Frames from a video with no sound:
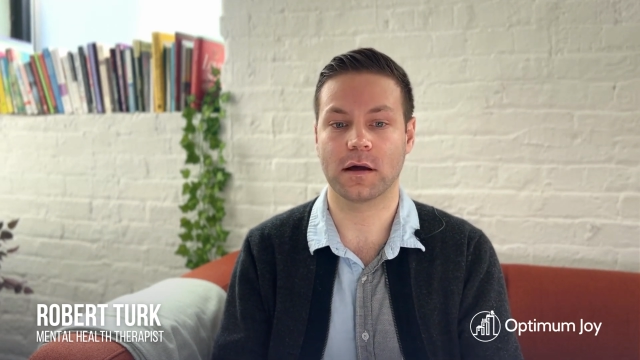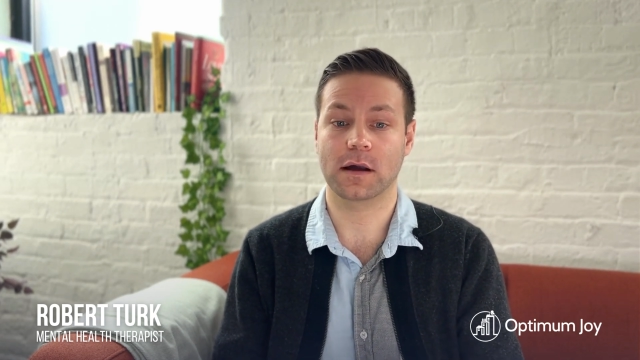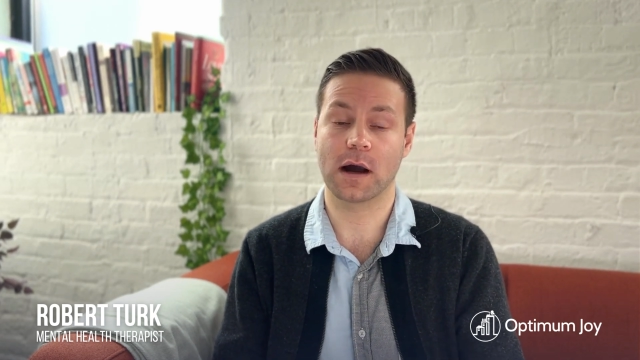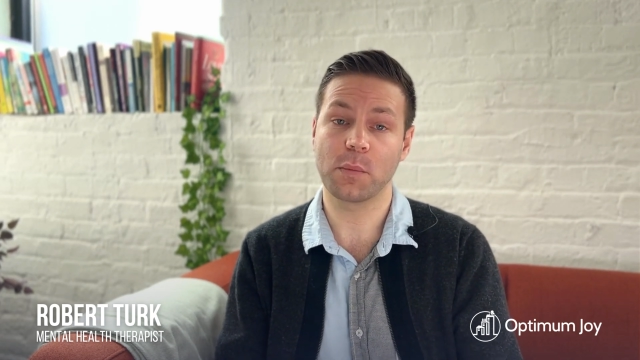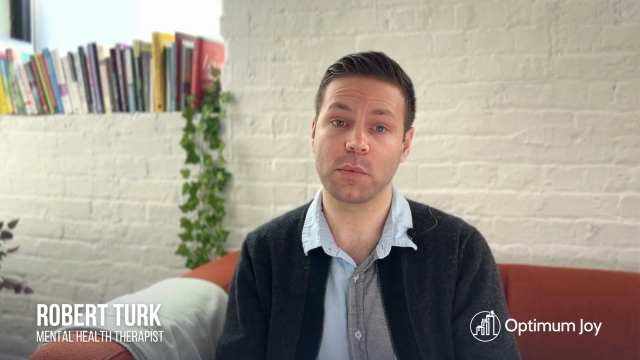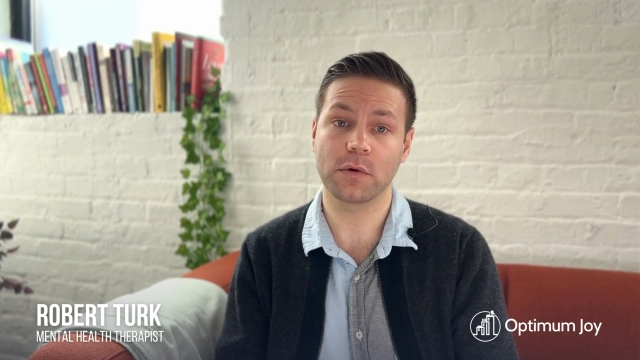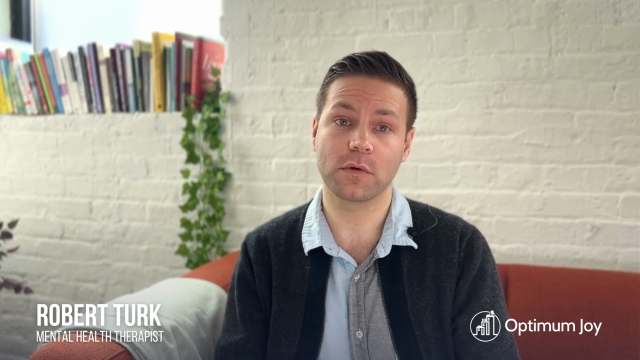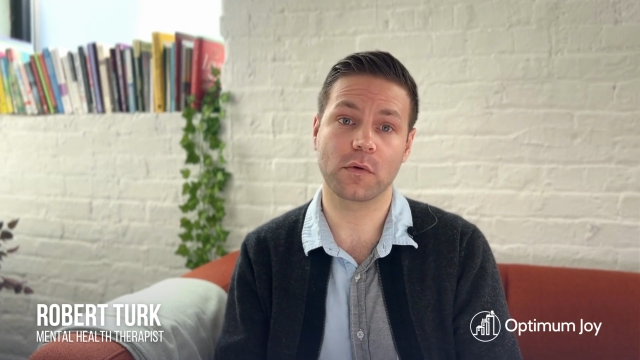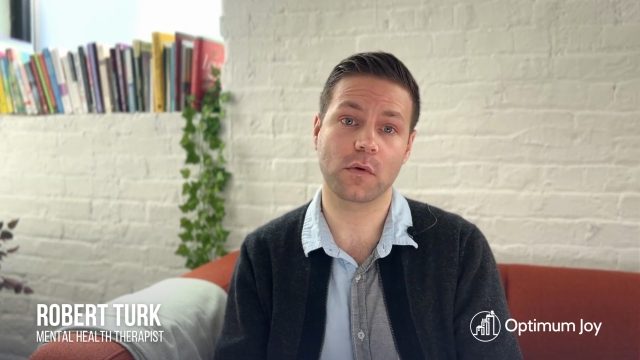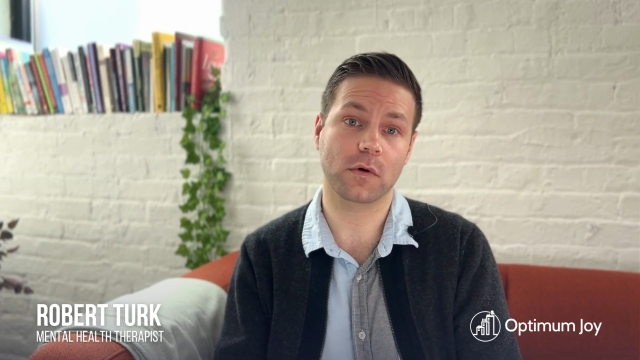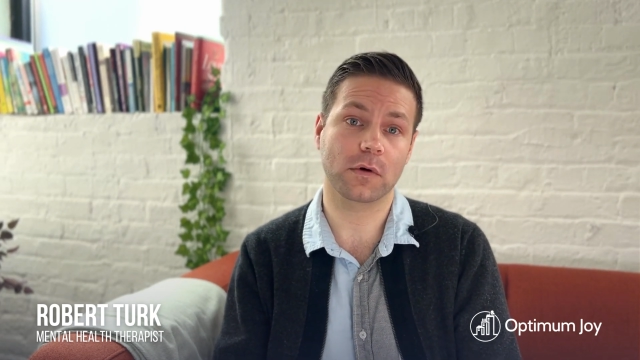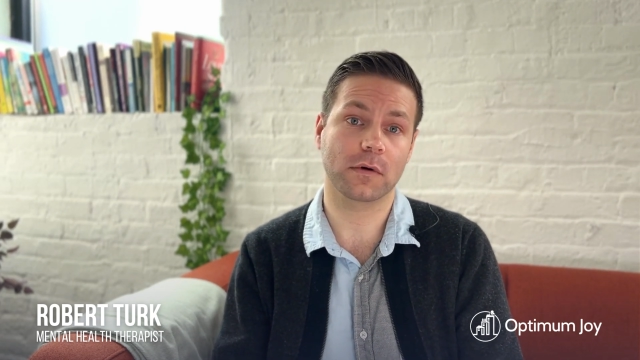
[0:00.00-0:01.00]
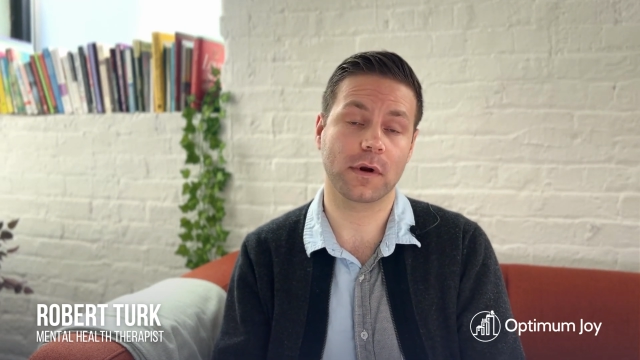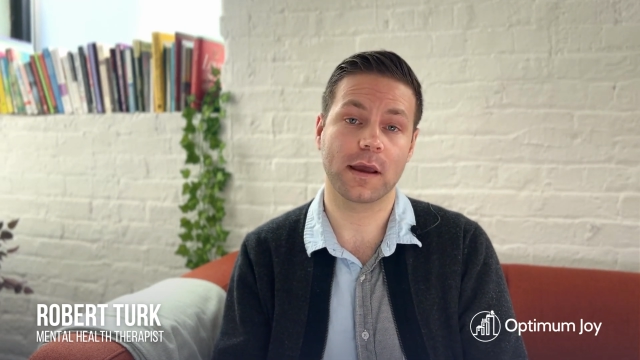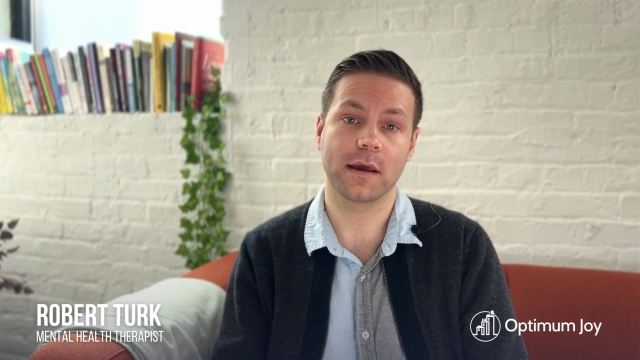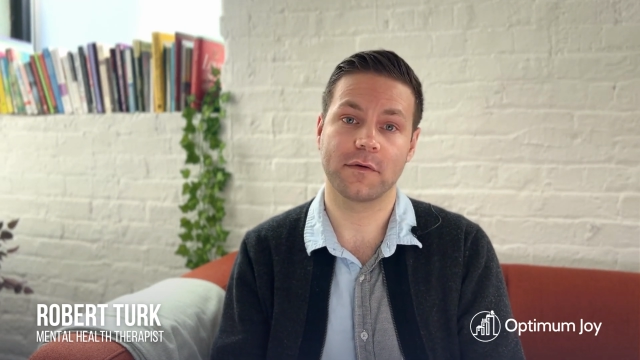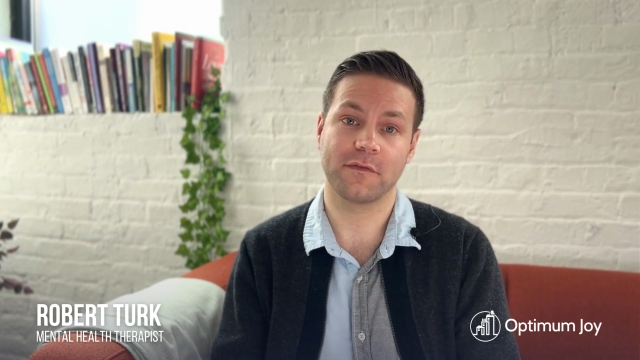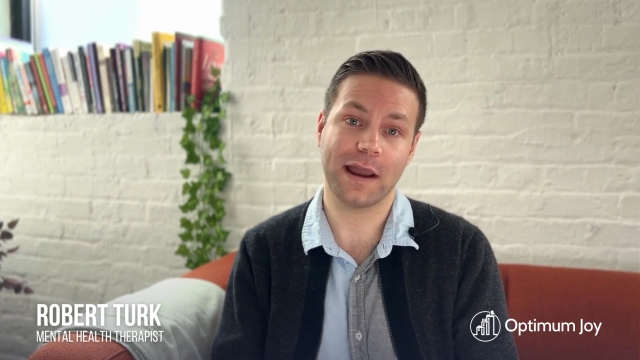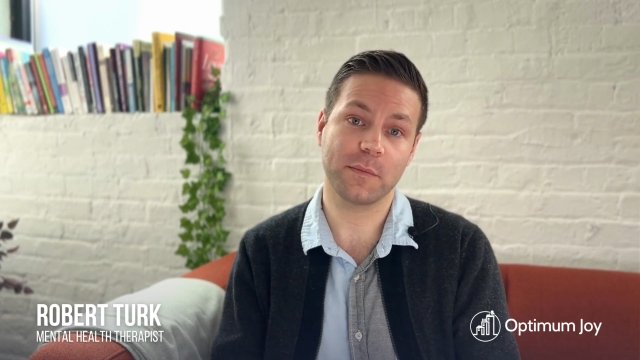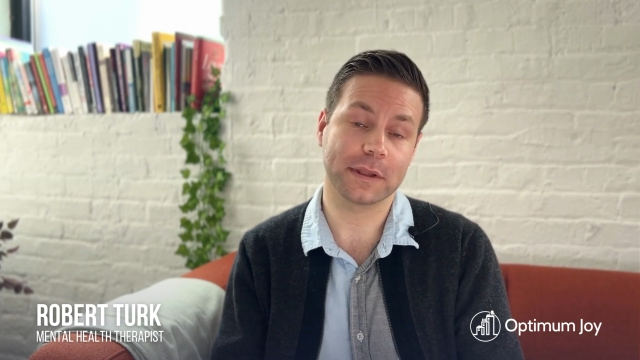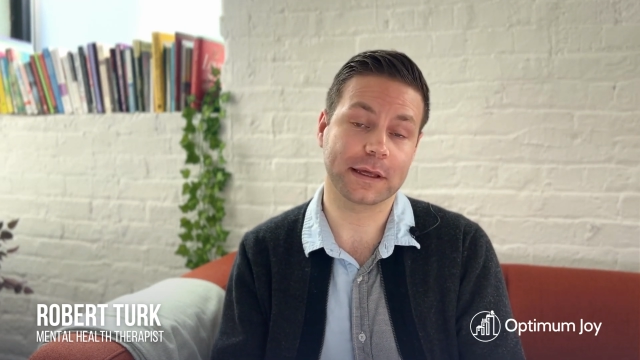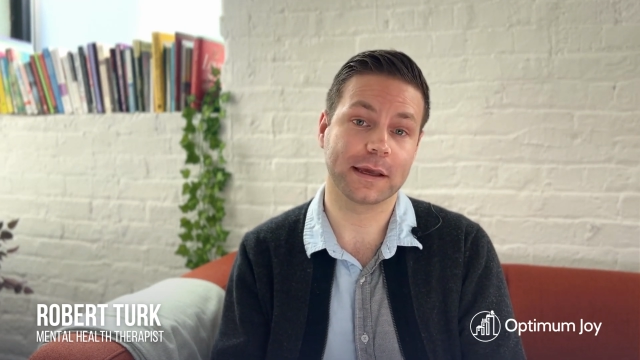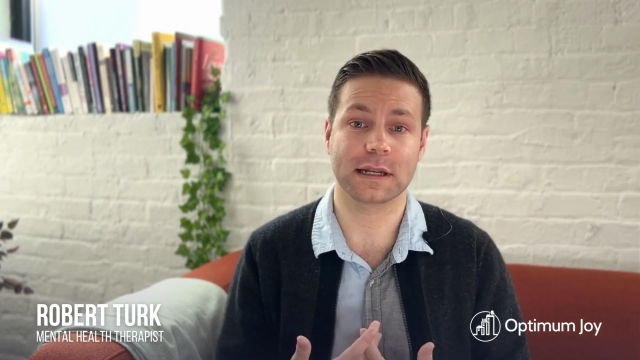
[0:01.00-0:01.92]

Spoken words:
couple, or family.